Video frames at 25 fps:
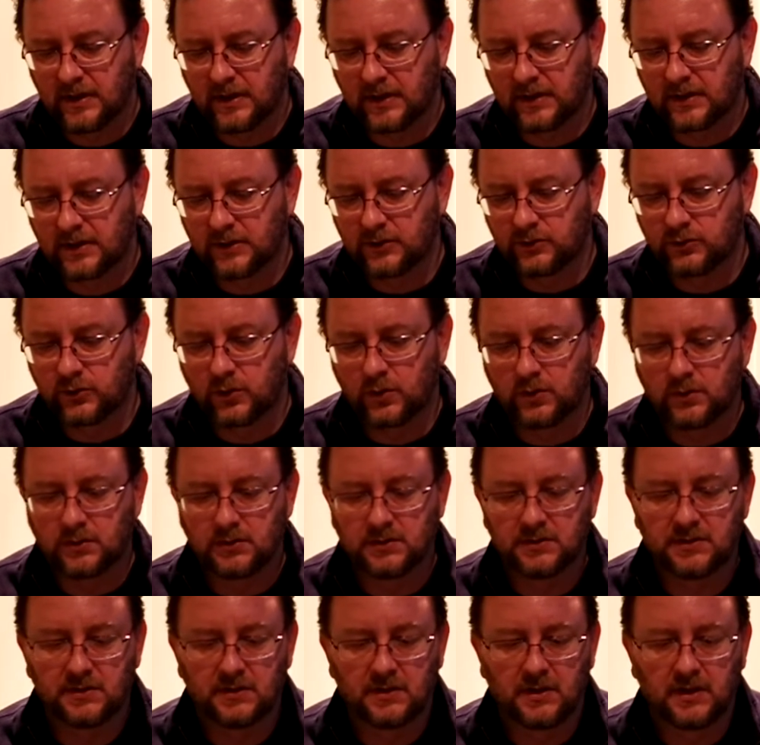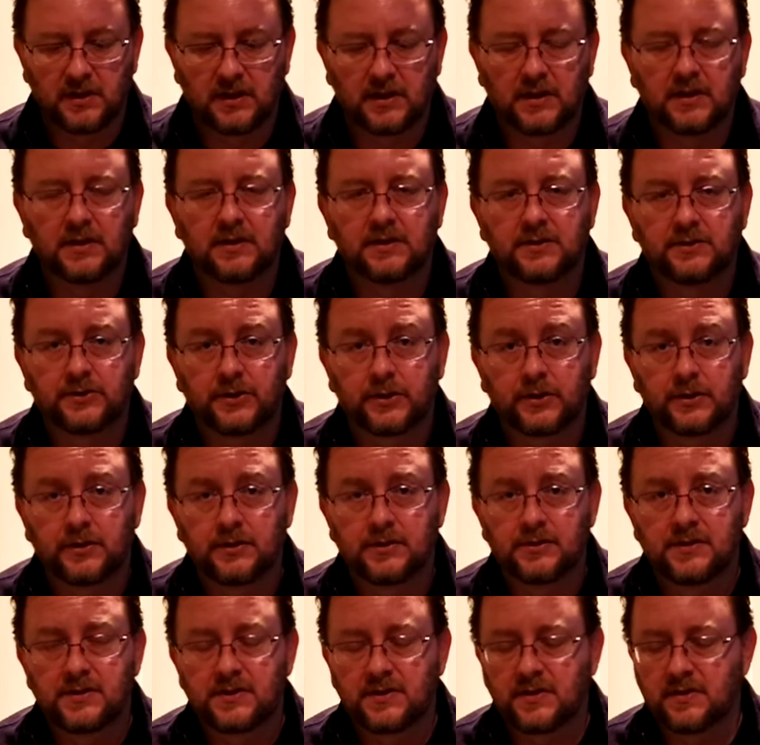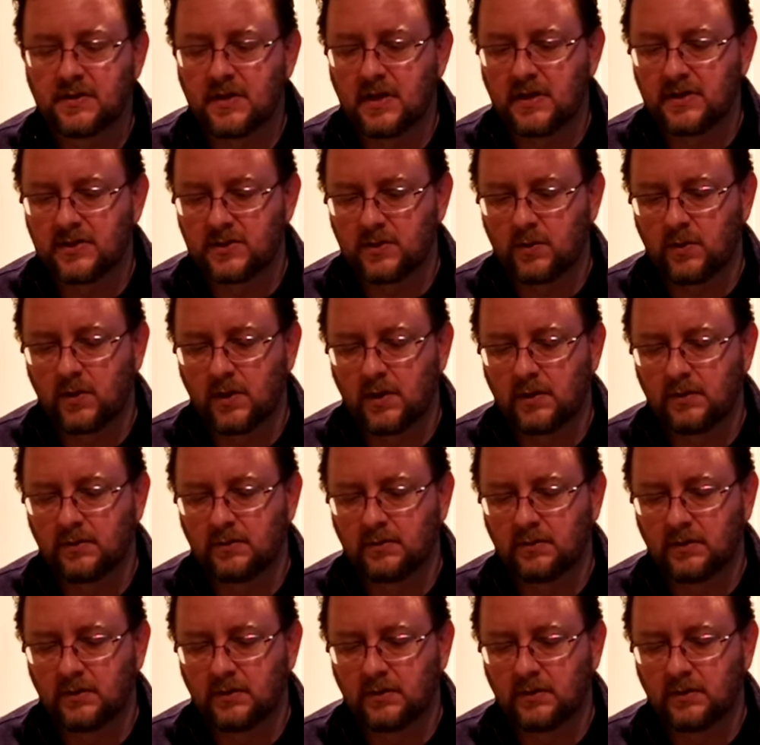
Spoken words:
controlled turns and so on,